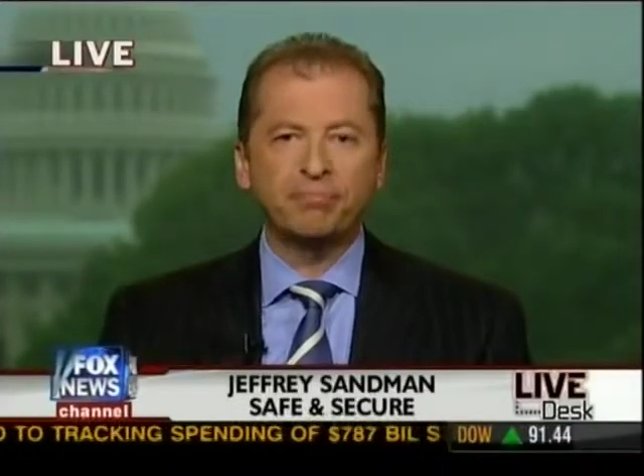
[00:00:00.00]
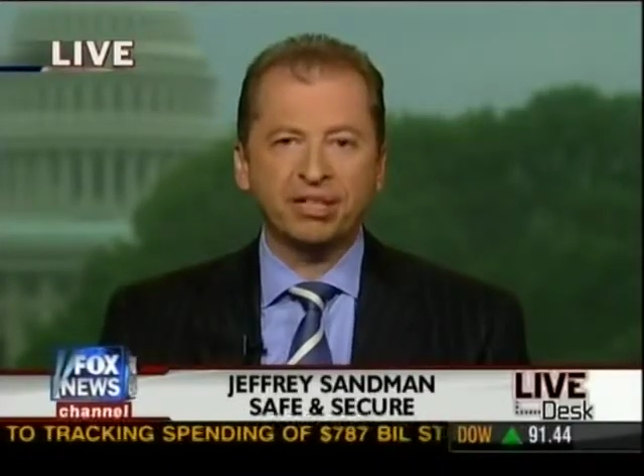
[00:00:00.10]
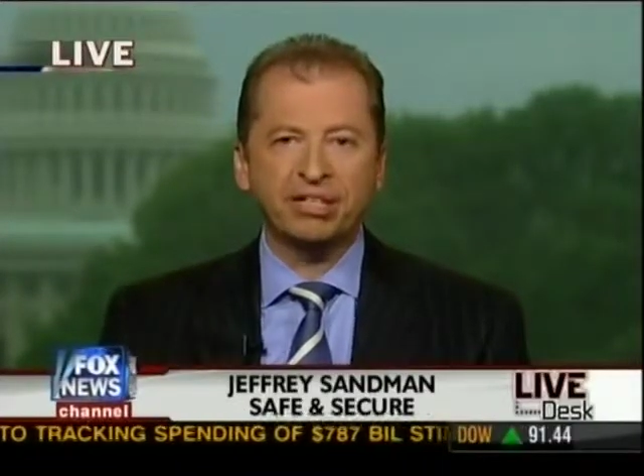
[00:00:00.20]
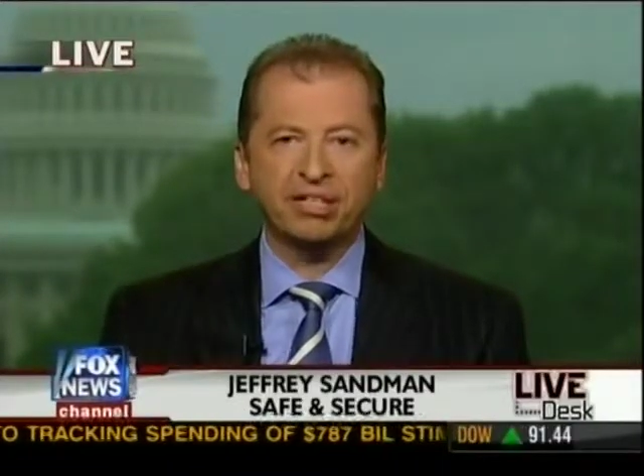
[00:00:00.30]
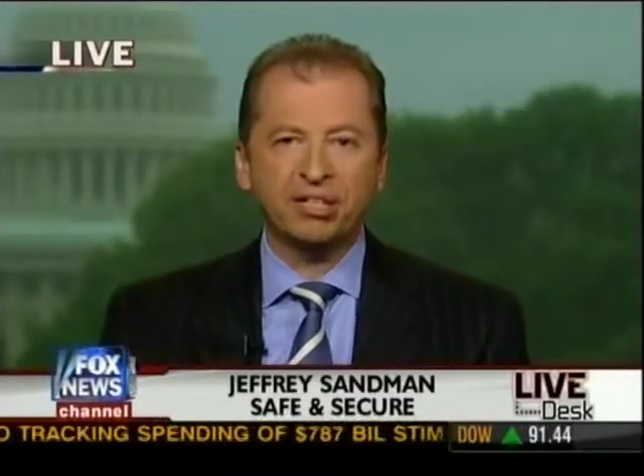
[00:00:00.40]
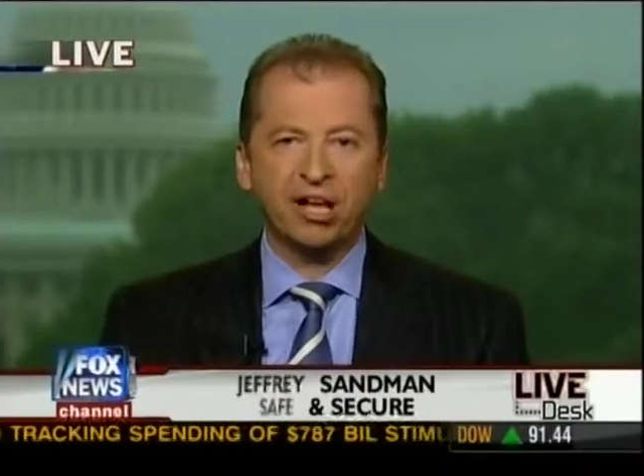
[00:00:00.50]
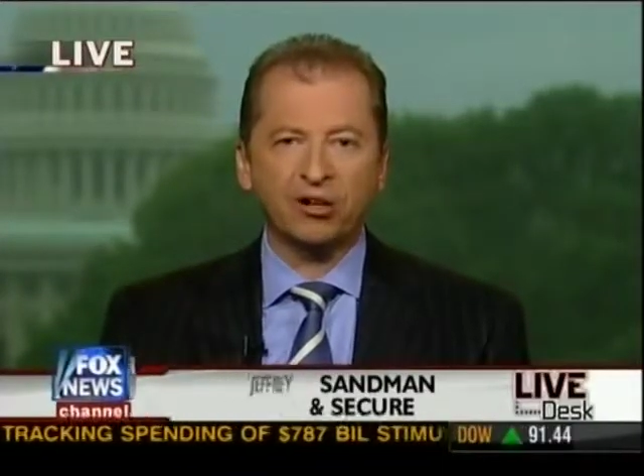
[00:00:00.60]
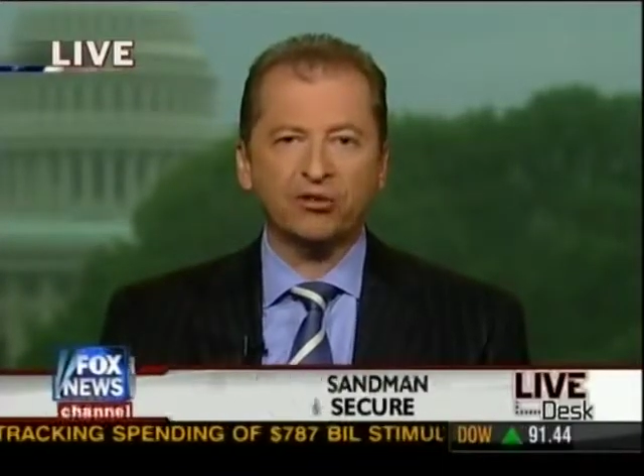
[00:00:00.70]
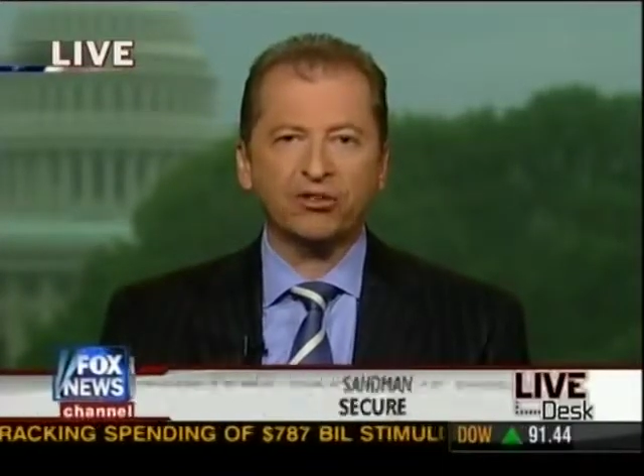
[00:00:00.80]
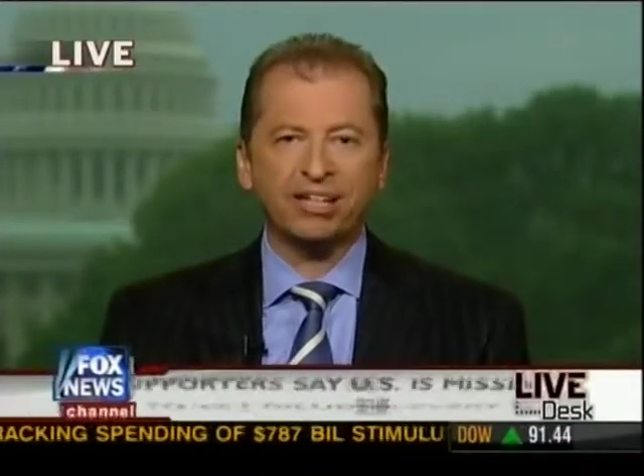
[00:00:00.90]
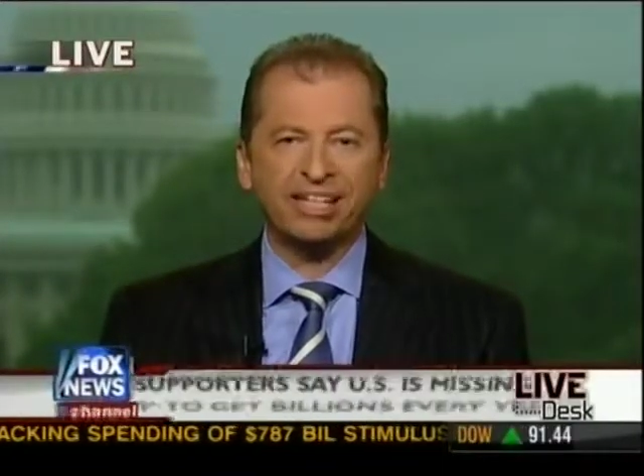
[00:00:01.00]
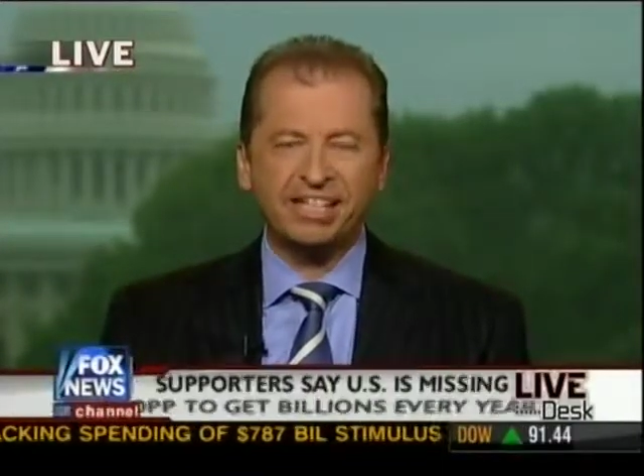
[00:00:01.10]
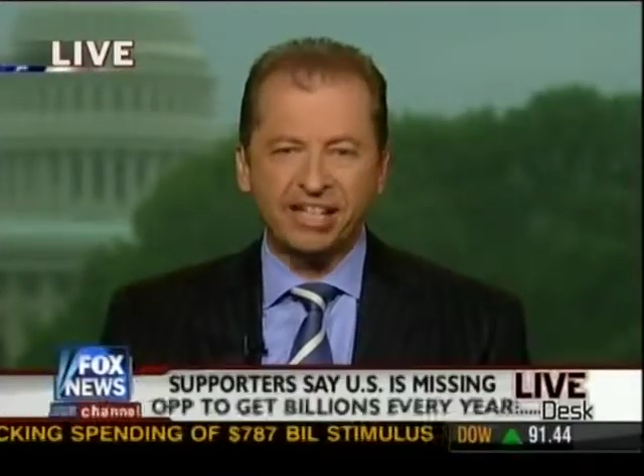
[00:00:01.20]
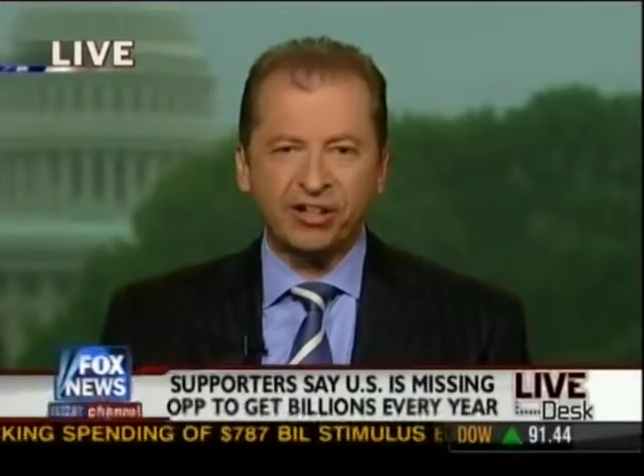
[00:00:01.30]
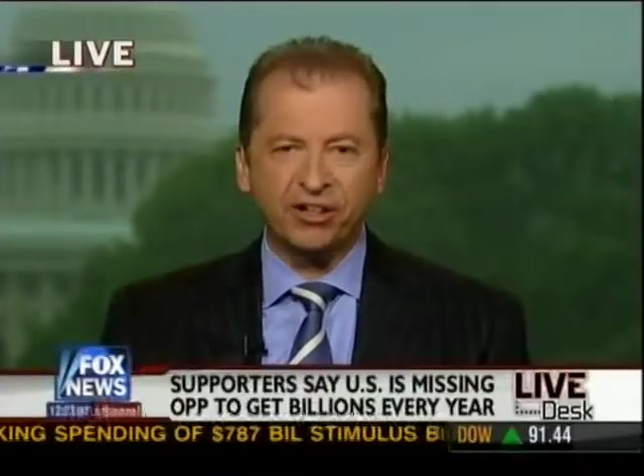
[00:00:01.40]
billion a
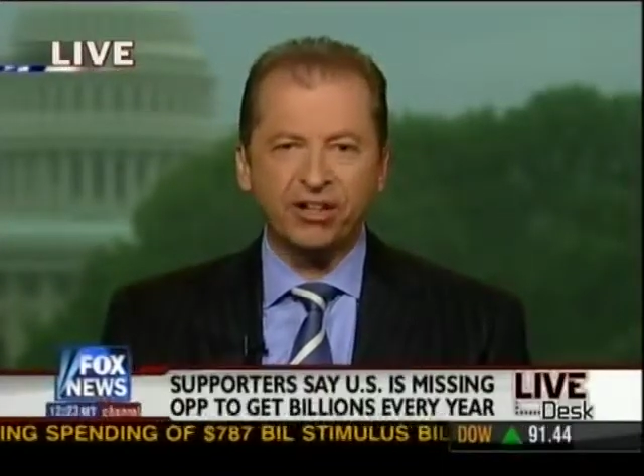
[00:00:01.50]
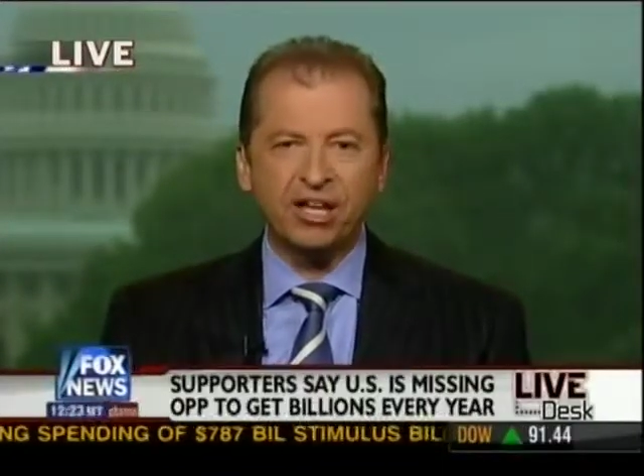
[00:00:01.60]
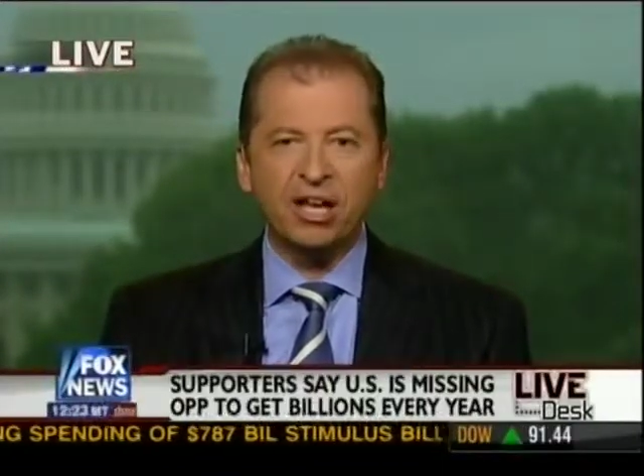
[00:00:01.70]
year